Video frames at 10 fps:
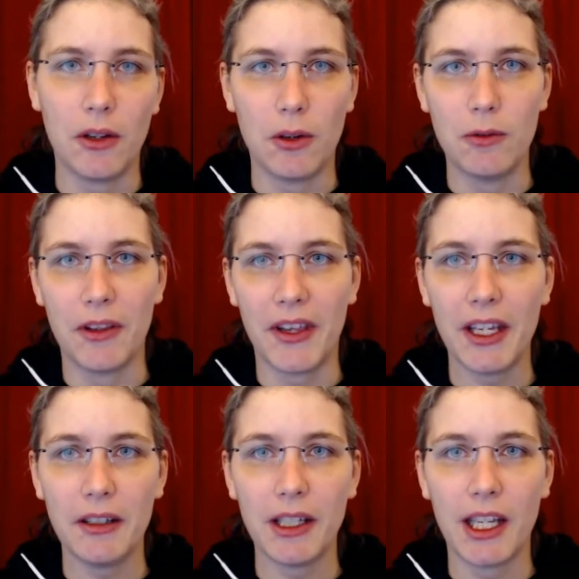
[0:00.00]
over
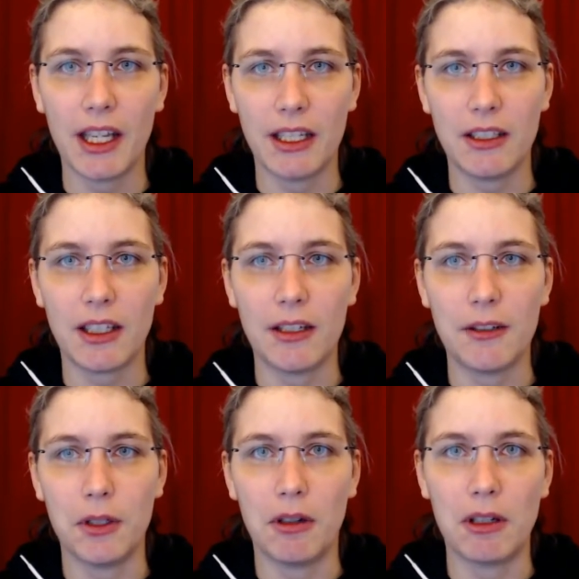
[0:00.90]
there and if
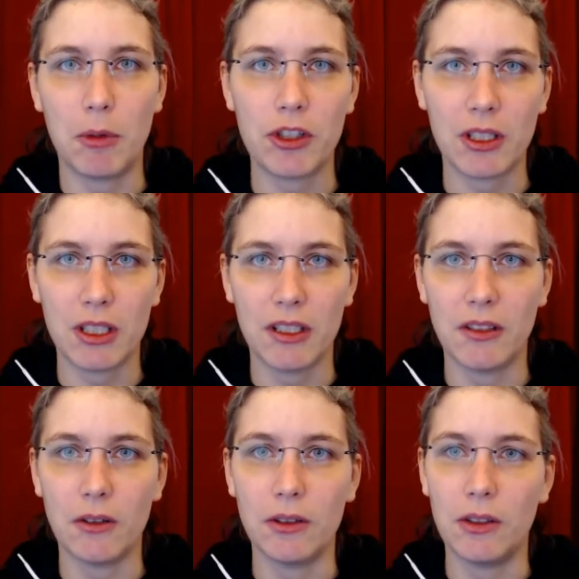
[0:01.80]
you are watching this
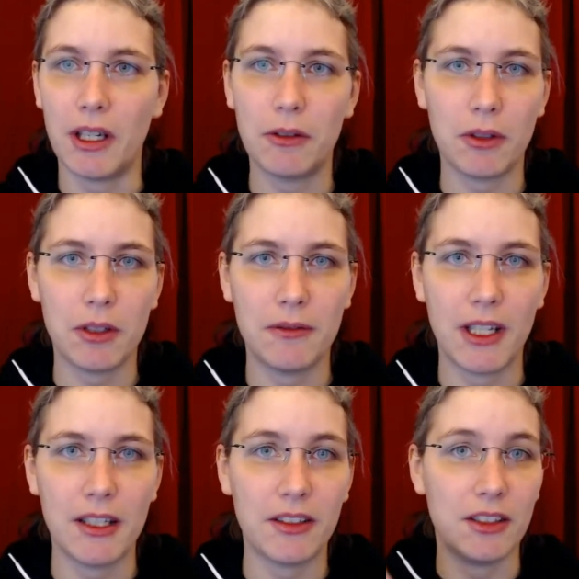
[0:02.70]
on your Android
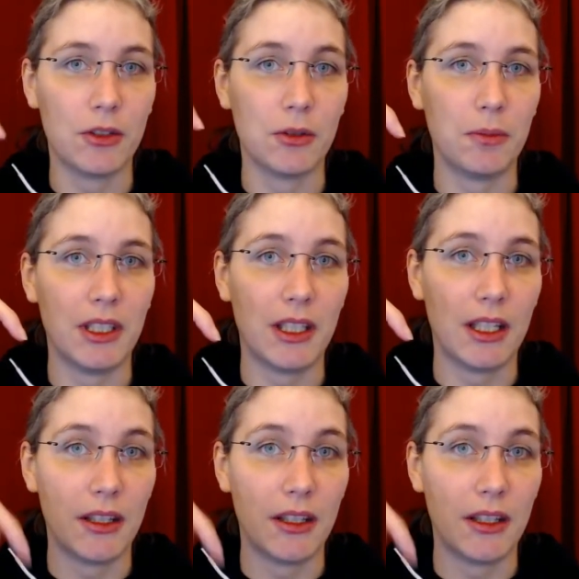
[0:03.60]
device it should be